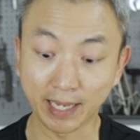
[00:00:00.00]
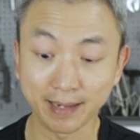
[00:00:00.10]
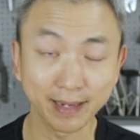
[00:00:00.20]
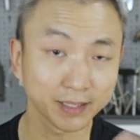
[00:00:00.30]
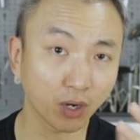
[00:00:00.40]

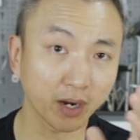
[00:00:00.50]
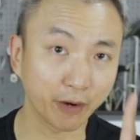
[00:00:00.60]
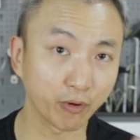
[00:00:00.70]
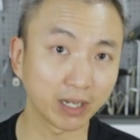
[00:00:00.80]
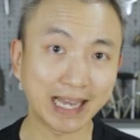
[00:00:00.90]
And later on,
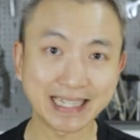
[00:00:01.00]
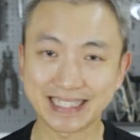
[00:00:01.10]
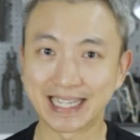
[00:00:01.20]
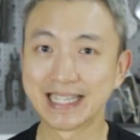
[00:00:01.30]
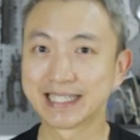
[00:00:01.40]
I
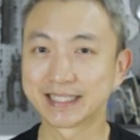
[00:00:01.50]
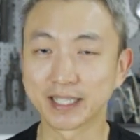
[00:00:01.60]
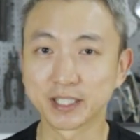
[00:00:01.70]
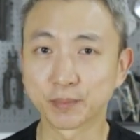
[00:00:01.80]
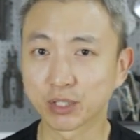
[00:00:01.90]
realized
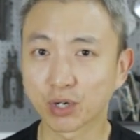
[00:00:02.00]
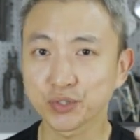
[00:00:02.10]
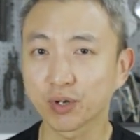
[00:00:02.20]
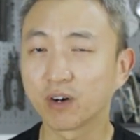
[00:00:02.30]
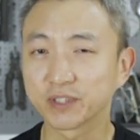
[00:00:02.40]
that it's
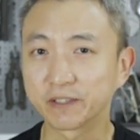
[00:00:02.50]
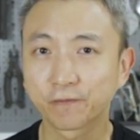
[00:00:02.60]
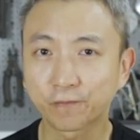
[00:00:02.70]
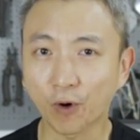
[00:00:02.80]
because of the